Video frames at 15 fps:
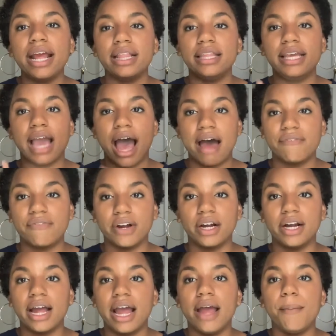the
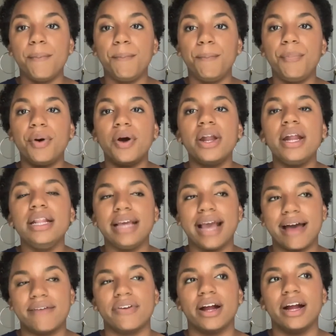effort. Put in the
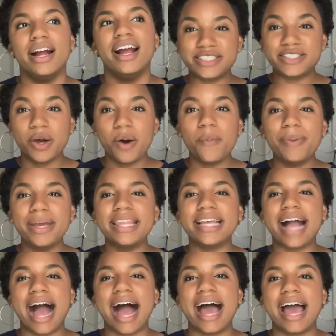effort. Don't be the
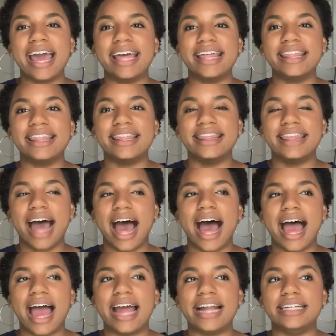guy
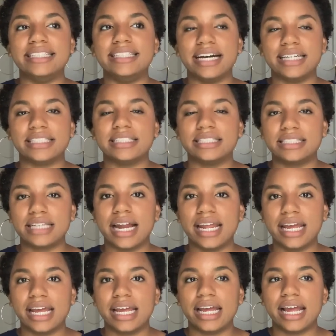that doesn't
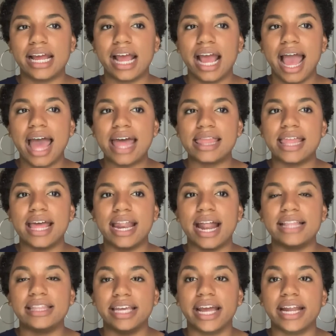study and then
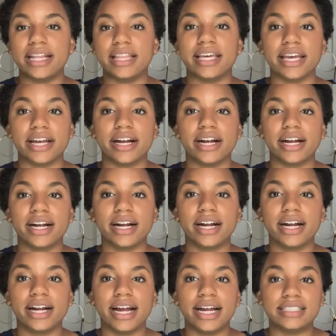at the end of the
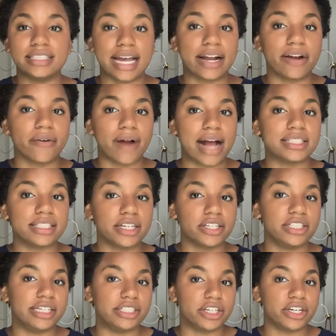year is like harassing your
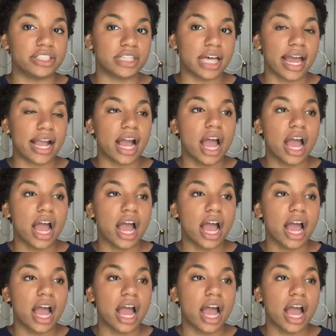teachers like,